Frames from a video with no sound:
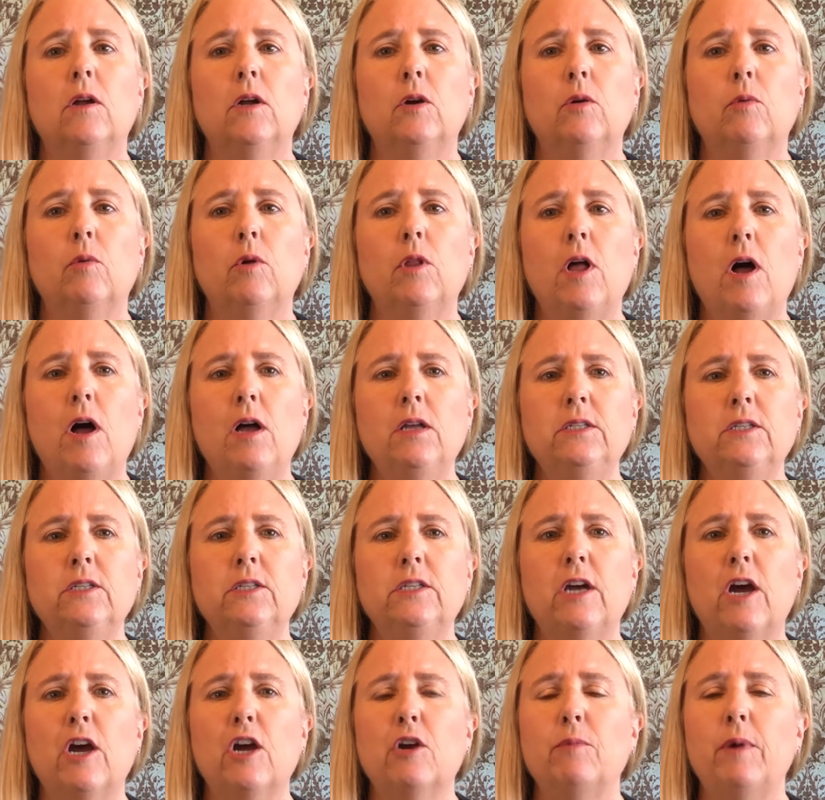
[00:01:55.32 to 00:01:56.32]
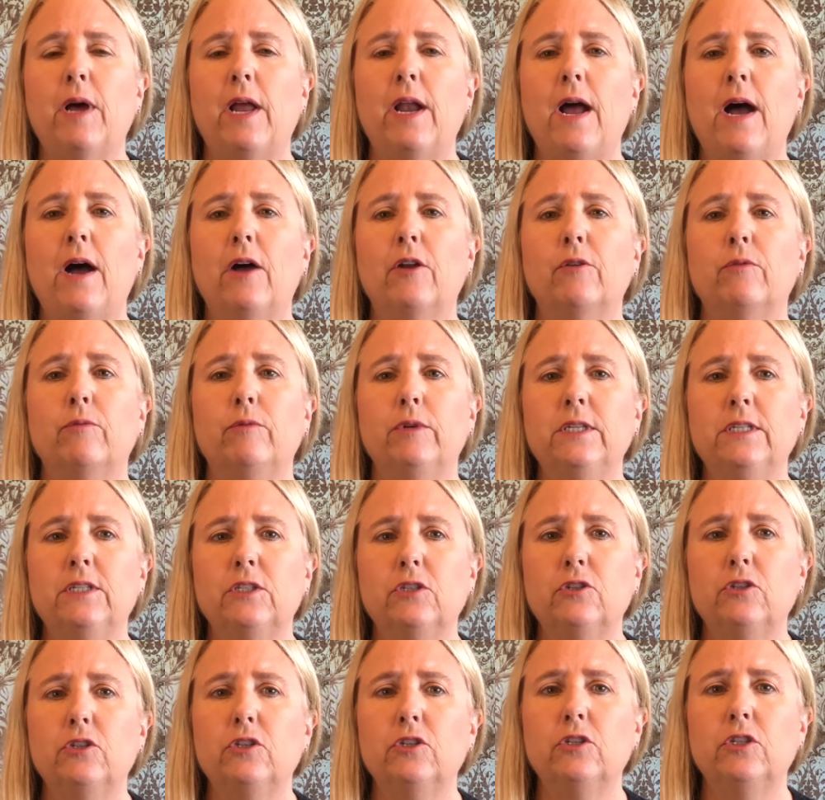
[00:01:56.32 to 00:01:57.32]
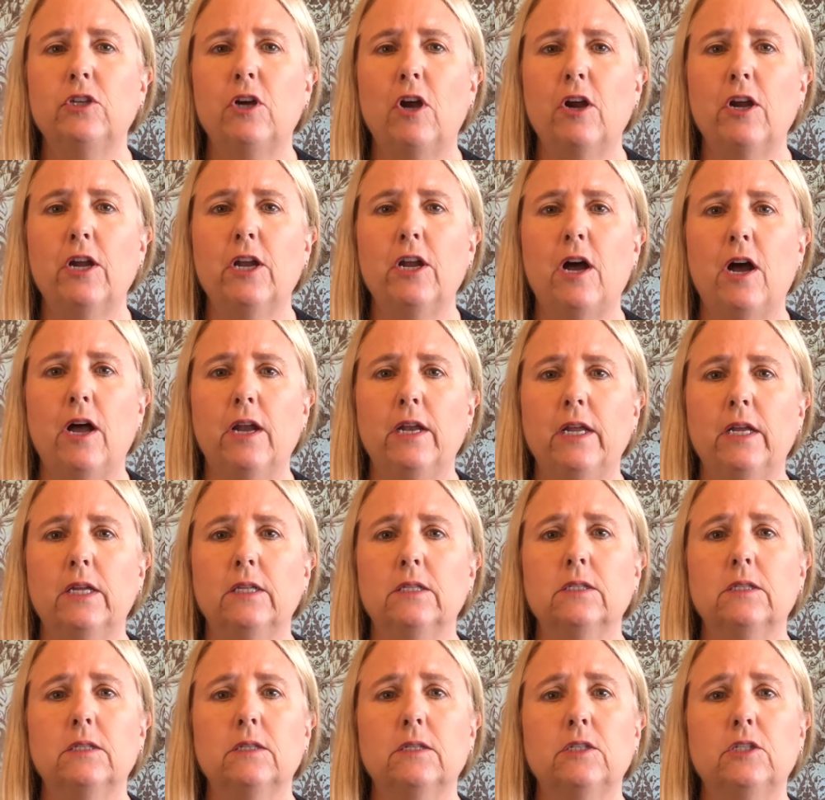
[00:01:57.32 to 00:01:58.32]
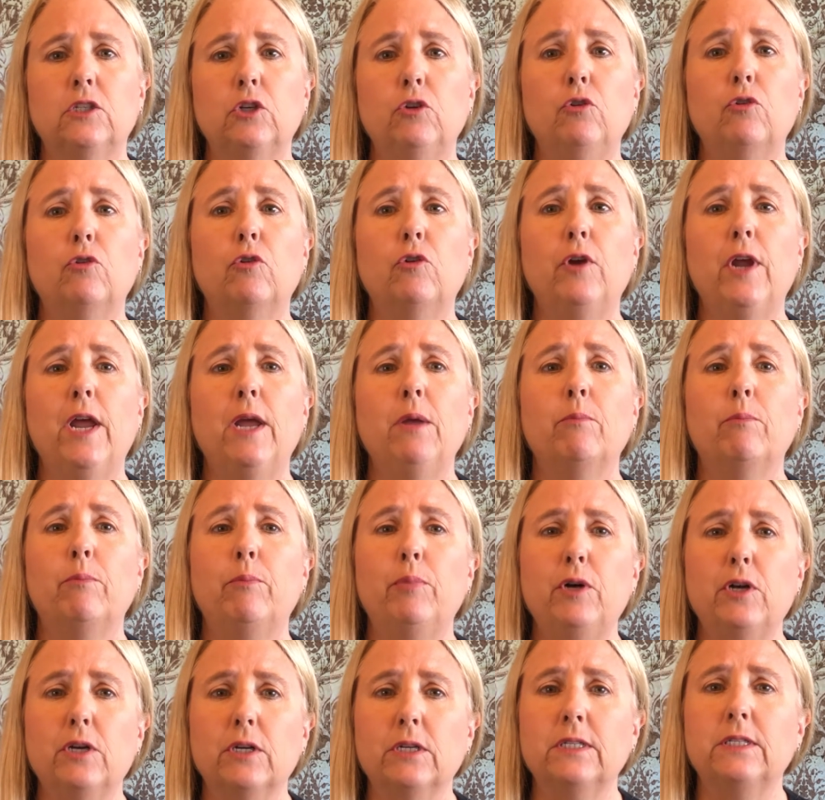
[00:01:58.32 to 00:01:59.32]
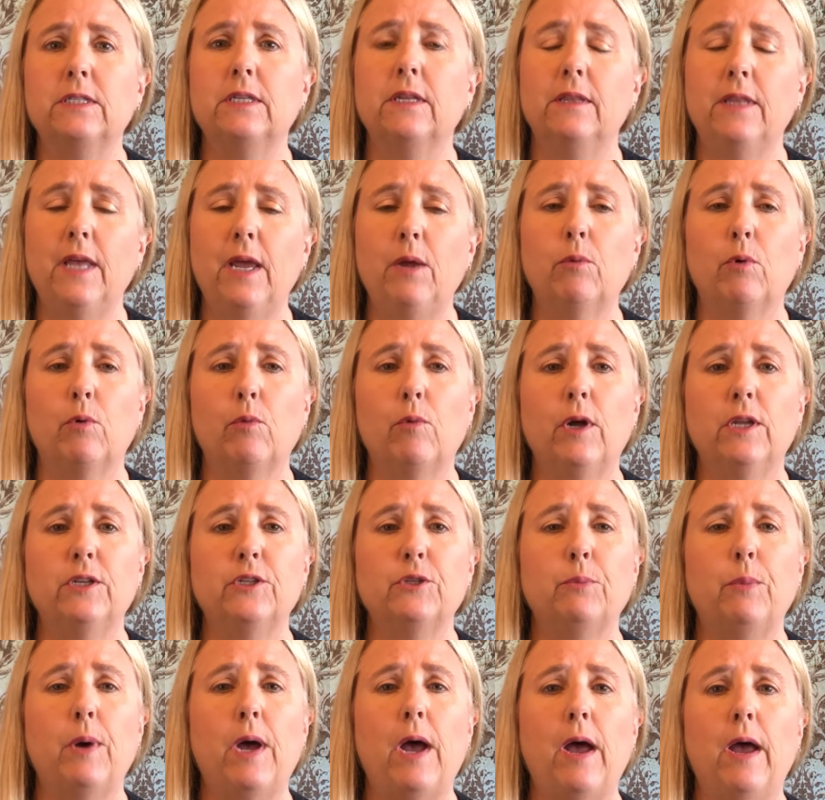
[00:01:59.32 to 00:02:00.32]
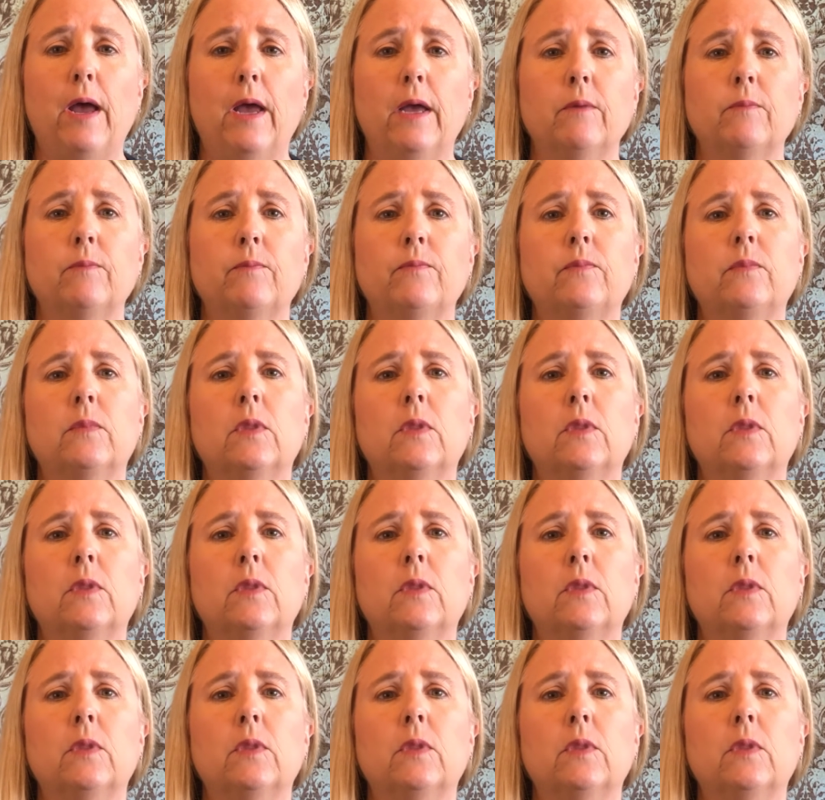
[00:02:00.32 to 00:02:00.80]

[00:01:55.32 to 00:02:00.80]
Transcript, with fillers: We'll also talk about how to research your target audience so you create books they will want to buy.